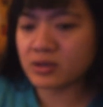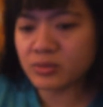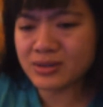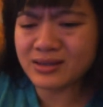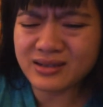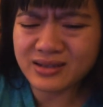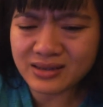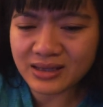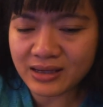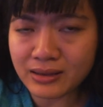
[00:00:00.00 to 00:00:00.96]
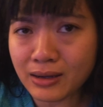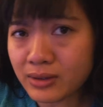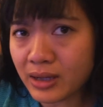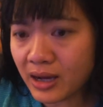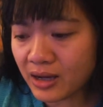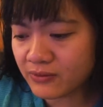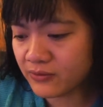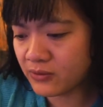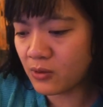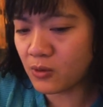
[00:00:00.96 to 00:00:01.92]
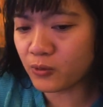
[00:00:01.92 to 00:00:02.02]
to be done in like an hour and a
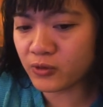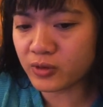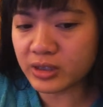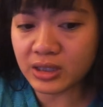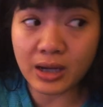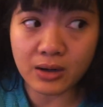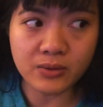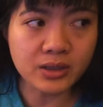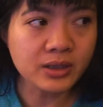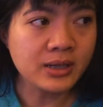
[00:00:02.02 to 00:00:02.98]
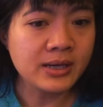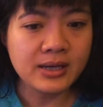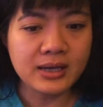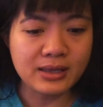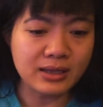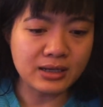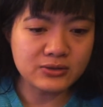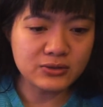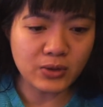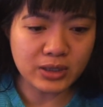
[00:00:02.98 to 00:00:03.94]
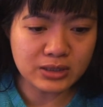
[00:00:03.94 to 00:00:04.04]
half, hopefully an hour, and then
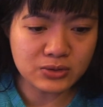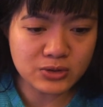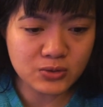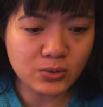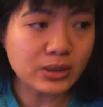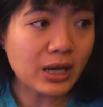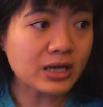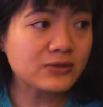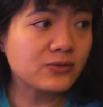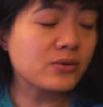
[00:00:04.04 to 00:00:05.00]
so I can just relax for